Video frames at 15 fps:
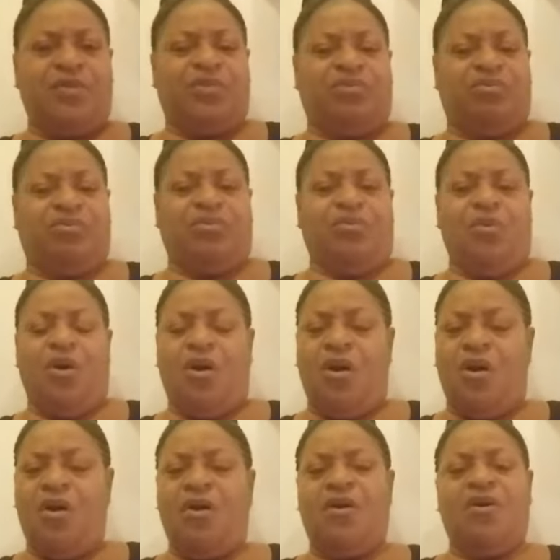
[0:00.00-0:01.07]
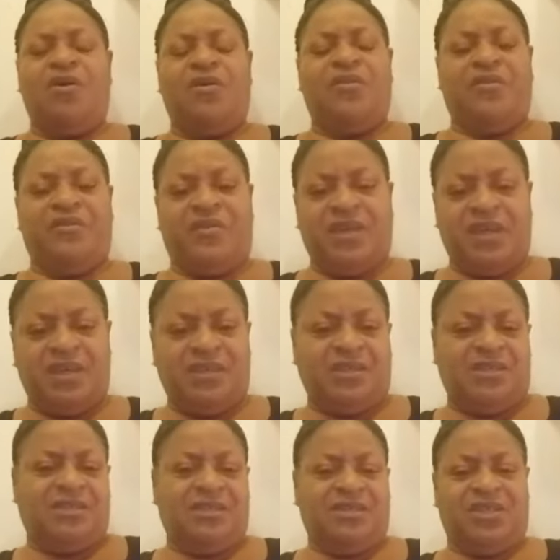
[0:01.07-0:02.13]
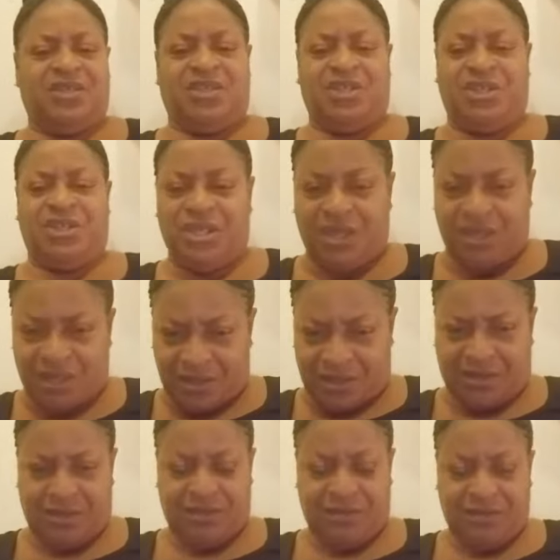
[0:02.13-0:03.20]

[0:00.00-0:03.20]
through all this shit.